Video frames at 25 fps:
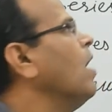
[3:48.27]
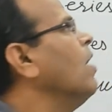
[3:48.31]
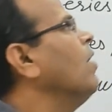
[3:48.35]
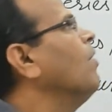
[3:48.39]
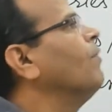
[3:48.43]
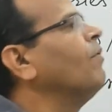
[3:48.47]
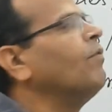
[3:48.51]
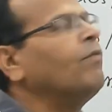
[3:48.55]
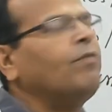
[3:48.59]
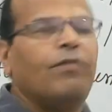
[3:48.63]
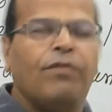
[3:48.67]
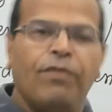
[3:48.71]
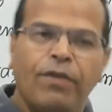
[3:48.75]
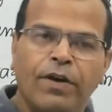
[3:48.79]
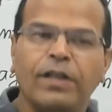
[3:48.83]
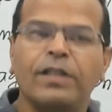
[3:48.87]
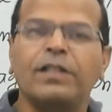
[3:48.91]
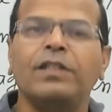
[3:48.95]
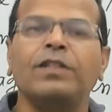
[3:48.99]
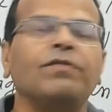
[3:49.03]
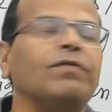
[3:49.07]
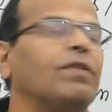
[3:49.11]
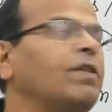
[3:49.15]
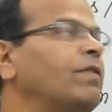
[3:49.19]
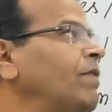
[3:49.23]
First, we
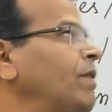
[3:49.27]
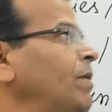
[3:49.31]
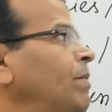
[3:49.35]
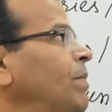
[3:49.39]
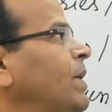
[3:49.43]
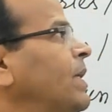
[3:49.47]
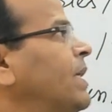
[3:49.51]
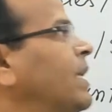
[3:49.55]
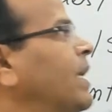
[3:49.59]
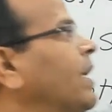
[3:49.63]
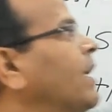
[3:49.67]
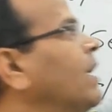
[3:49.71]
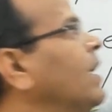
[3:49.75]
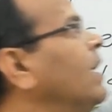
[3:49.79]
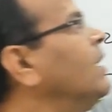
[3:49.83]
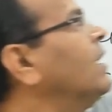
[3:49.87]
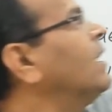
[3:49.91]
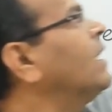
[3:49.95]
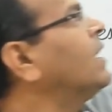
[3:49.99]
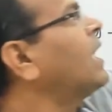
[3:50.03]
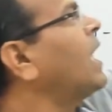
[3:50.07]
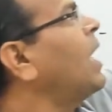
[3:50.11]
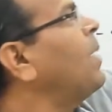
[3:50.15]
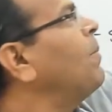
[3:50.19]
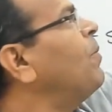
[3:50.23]
will be taking the
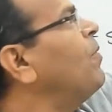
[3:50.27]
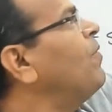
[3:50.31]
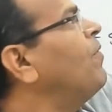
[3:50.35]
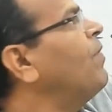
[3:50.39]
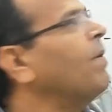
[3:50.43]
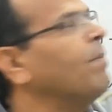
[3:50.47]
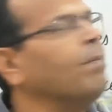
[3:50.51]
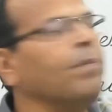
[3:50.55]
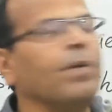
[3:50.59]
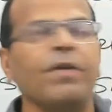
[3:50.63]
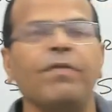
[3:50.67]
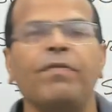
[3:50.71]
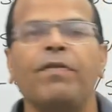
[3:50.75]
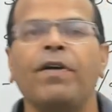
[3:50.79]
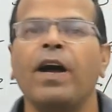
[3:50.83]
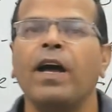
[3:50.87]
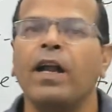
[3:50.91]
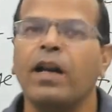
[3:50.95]
type of amplifier,